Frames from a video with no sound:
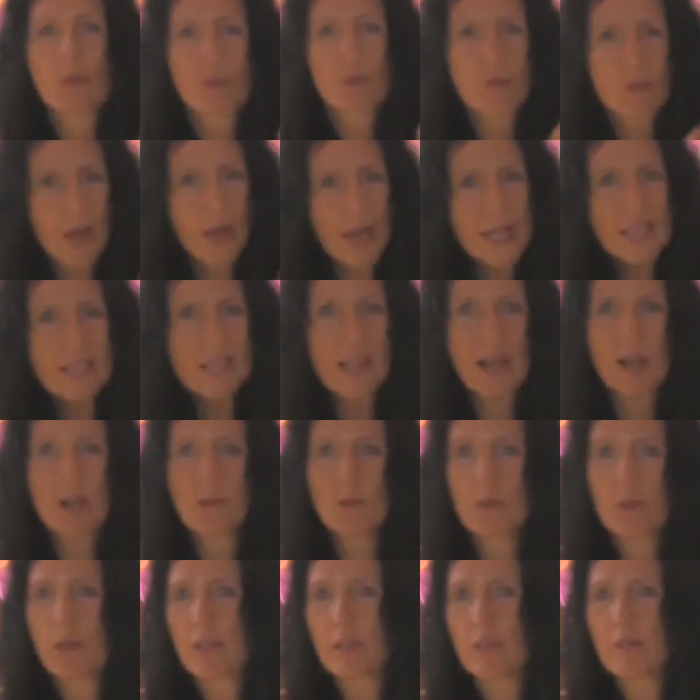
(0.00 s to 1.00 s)
Write
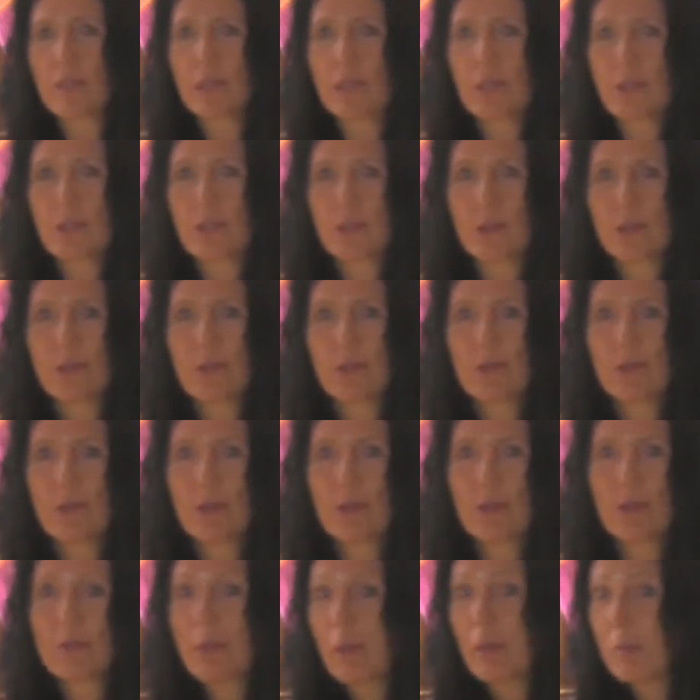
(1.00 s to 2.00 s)
down whatever you do,
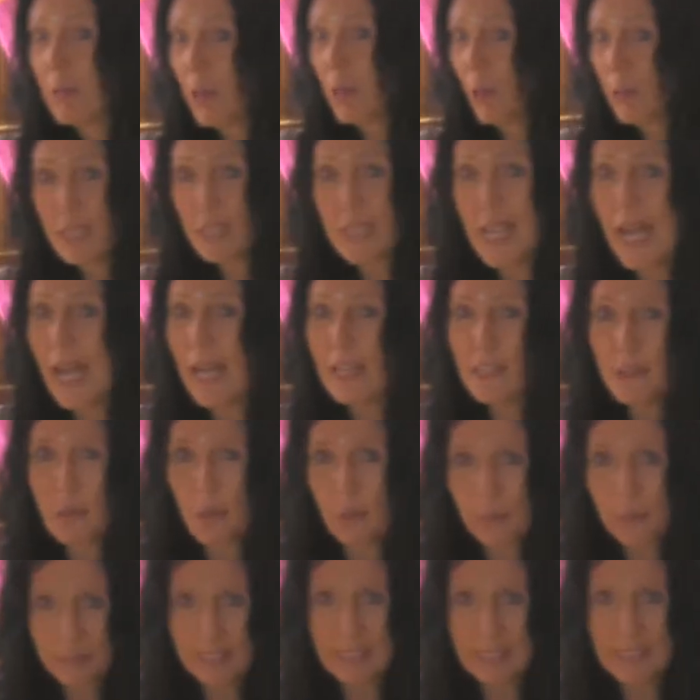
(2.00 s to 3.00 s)
maybe on an
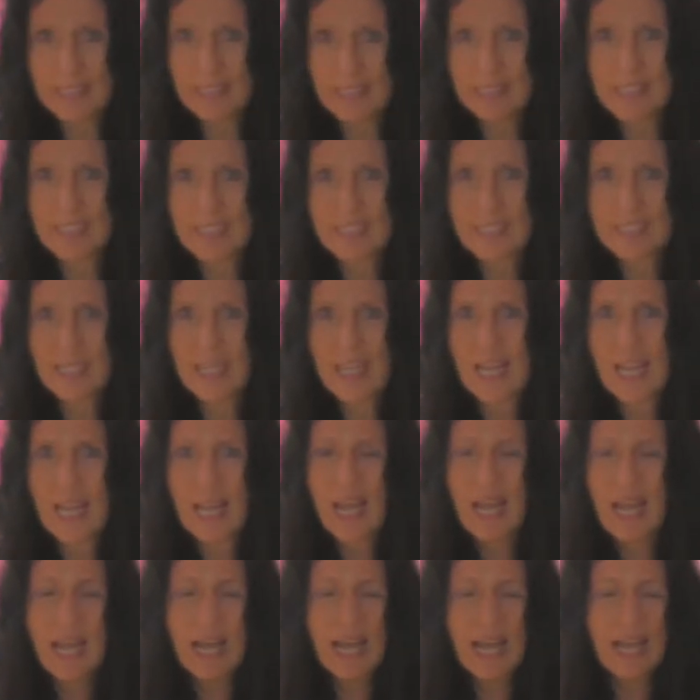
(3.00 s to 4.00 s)
annual basis,
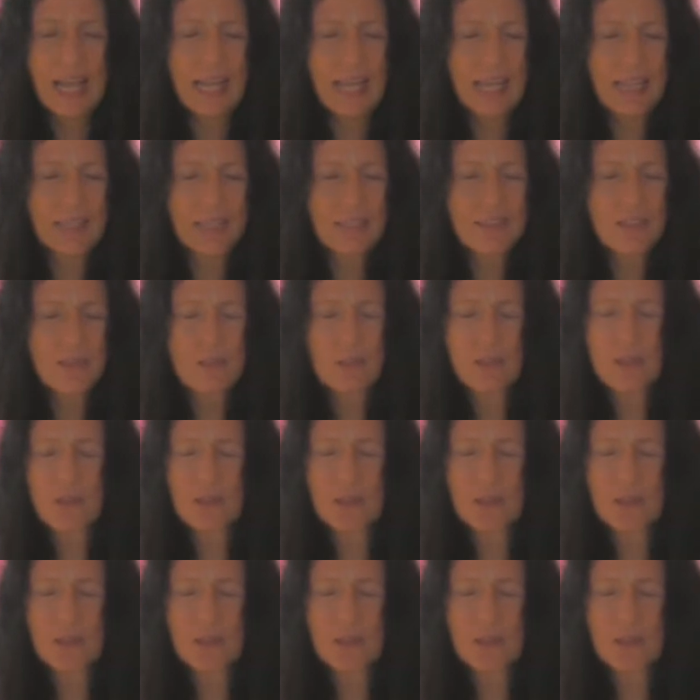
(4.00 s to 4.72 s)
and